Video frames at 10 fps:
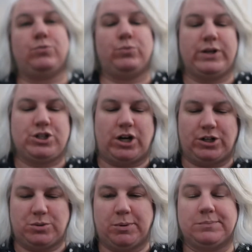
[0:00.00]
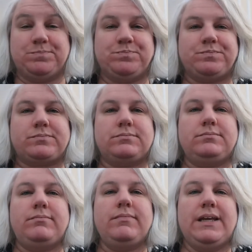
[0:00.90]
rechargeable.
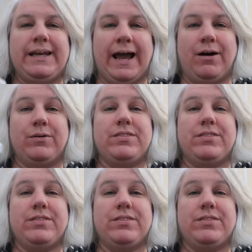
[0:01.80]
Now,